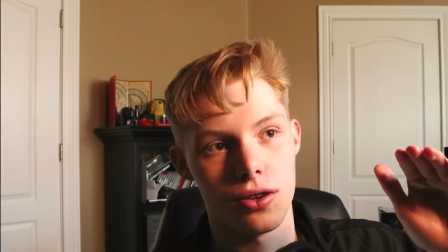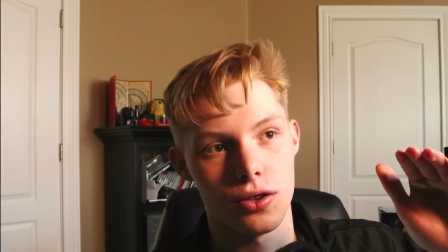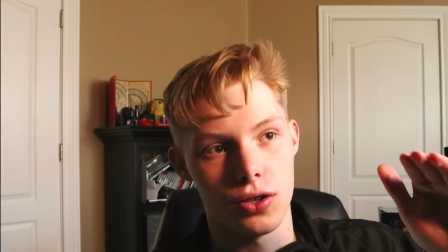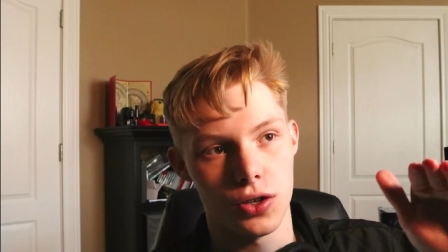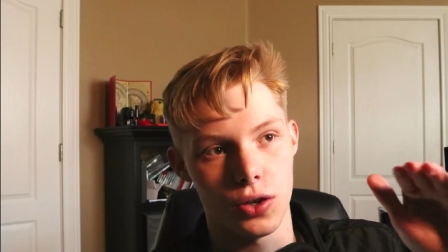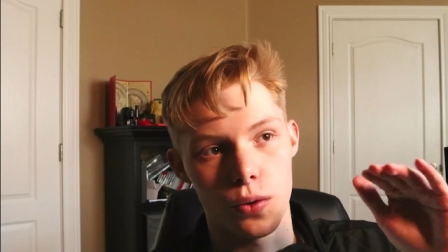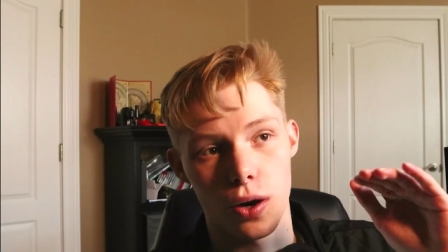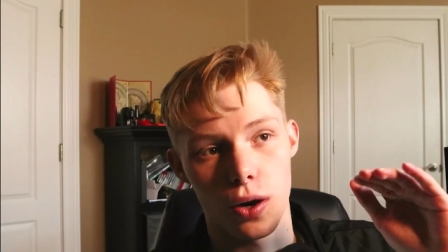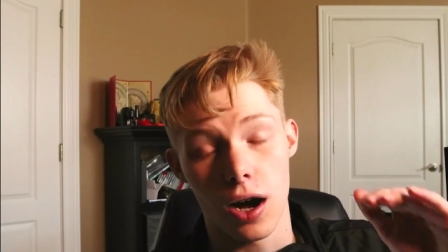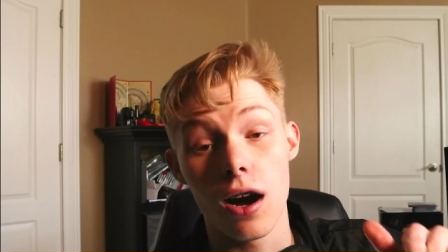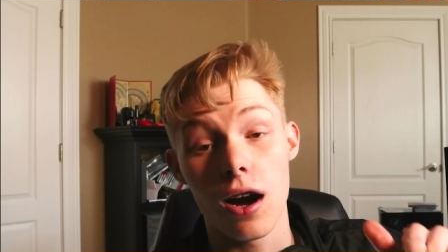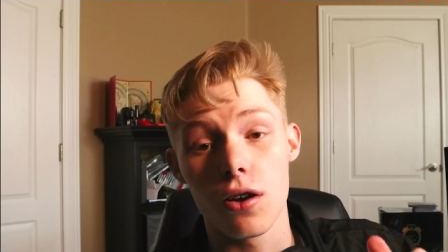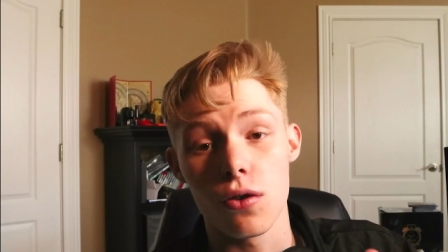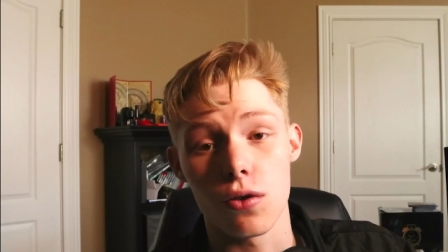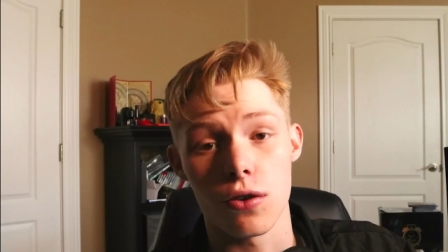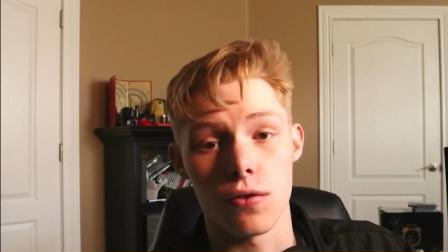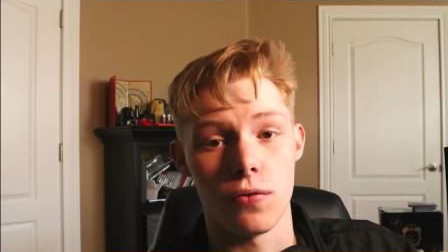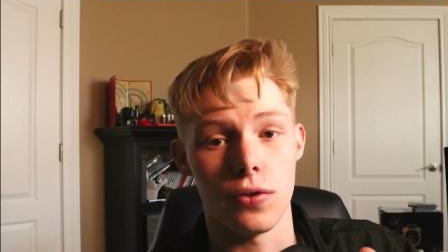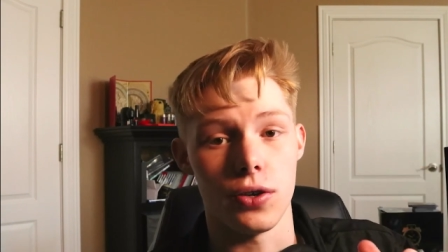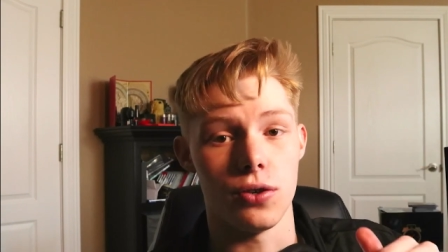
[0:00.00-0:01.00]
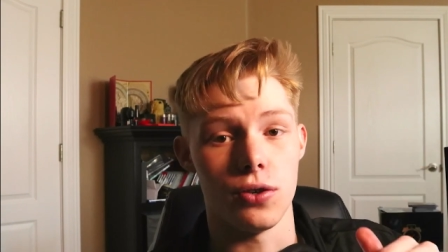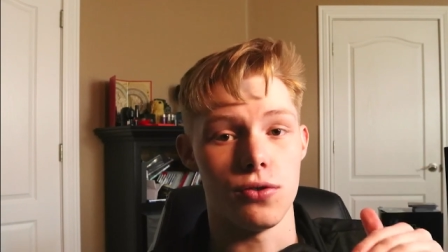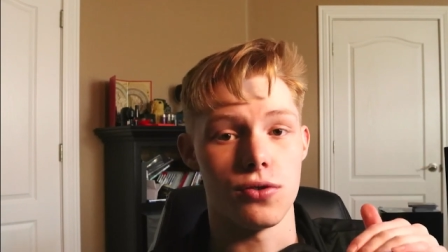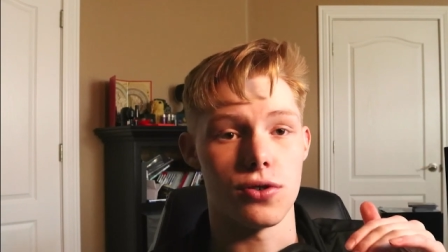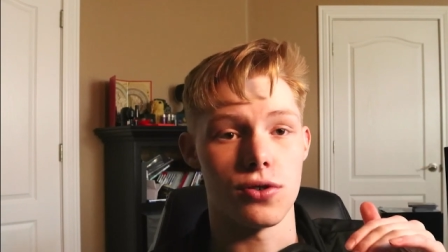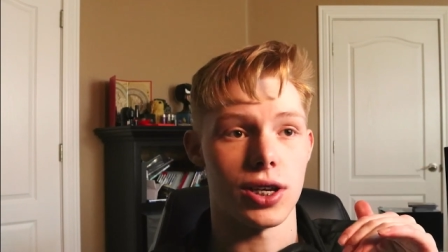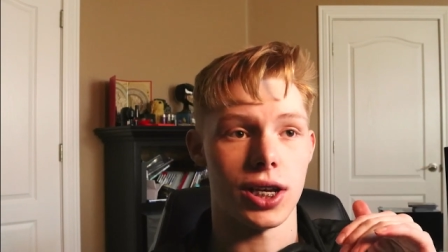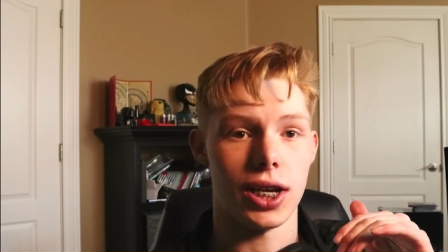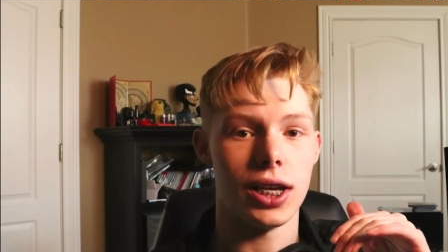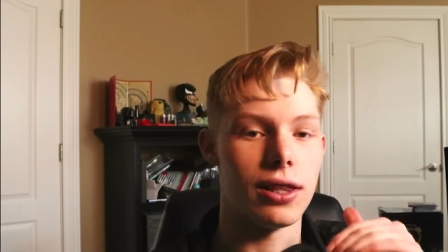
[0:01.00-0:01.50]
to 100
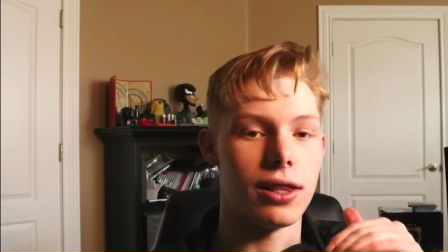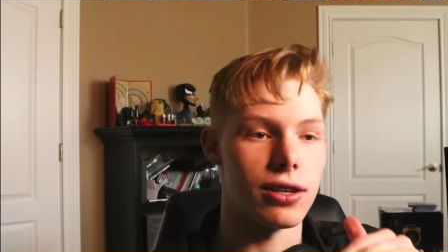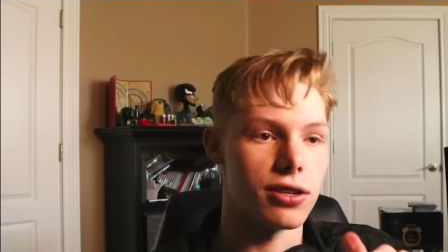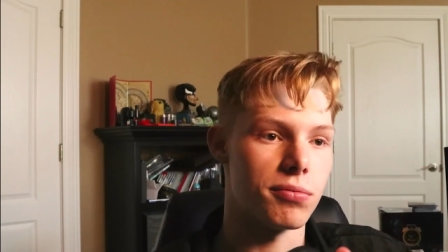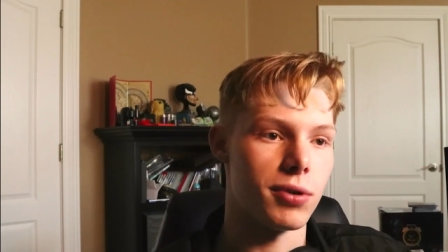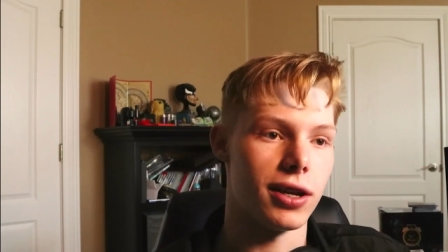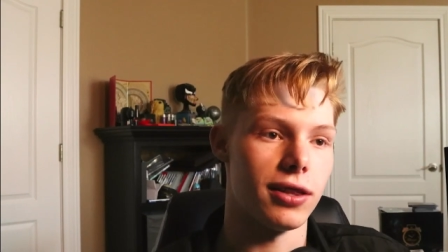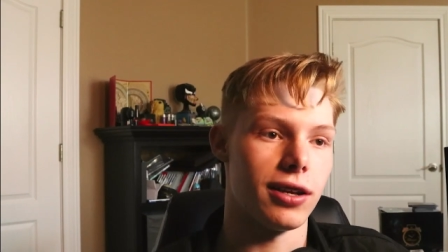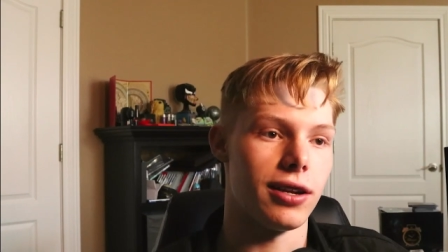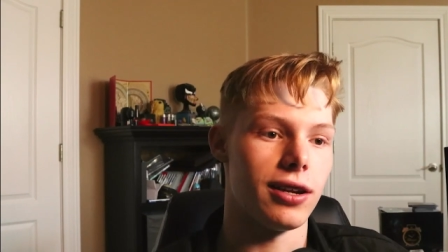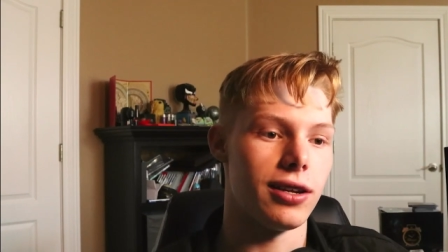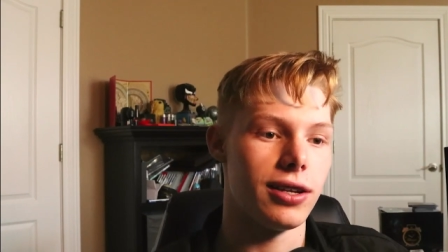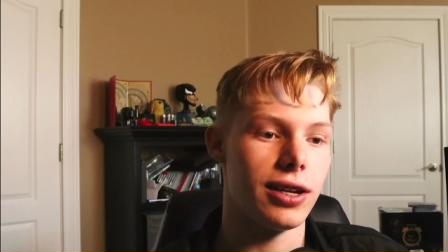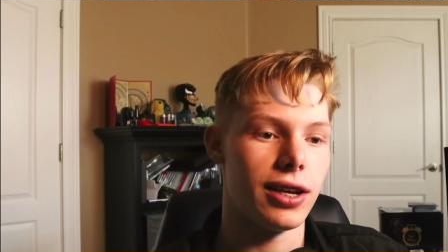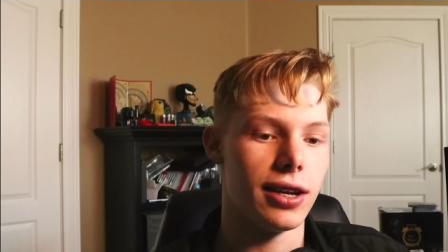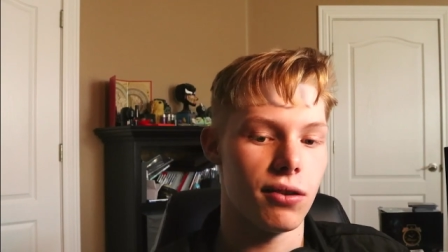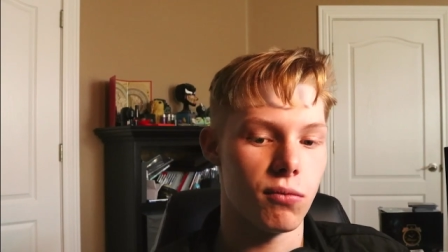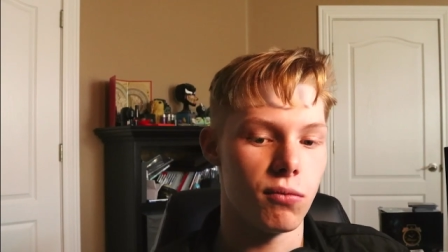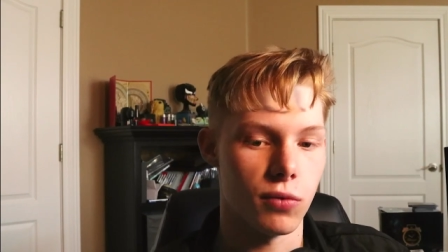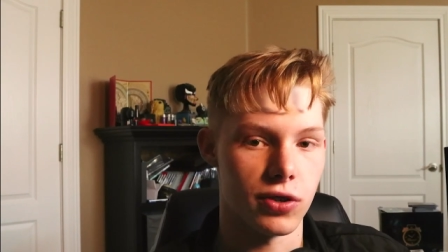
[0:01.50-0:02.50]
views in the span that it did